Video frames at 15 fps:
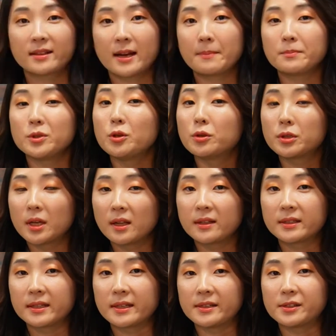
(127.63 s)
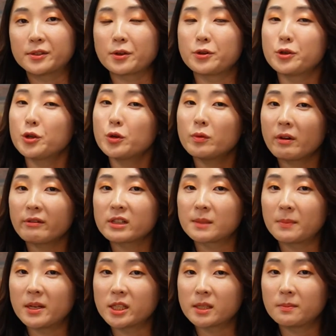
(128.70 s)
up, utilities. So you are
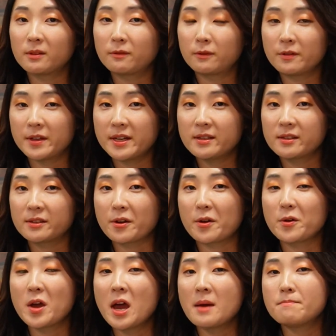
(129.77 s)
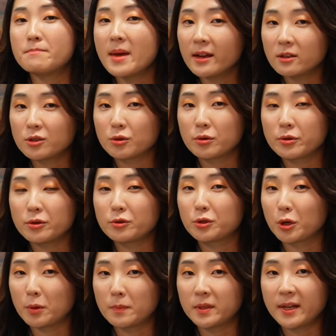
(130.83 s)
responsible for this, so make sure you
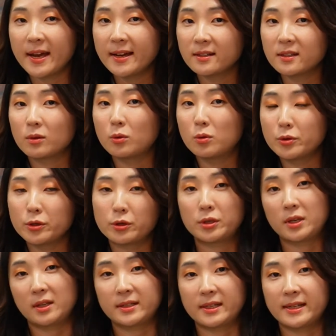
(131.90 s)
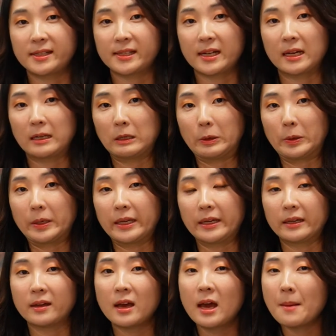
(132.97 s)
terminate all utilities,
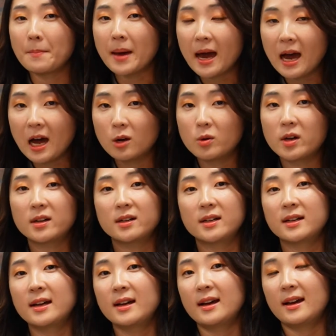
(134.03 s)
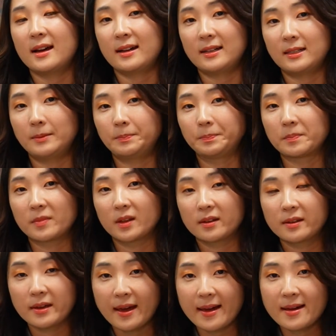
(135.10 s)
including power,
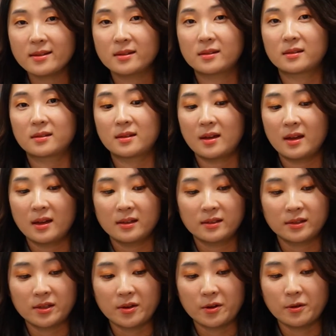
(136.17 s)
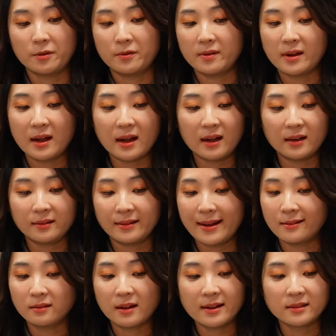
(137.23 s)
gas, so
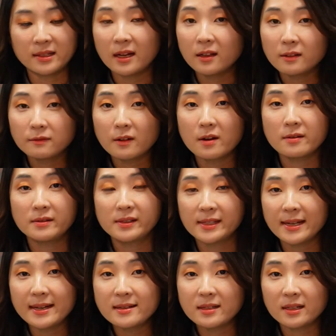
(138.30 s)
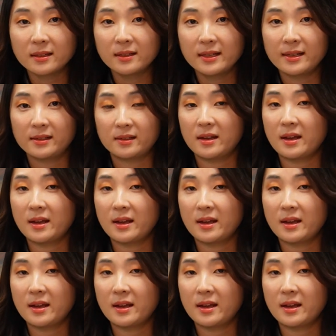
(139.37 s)
landline telephones, internet,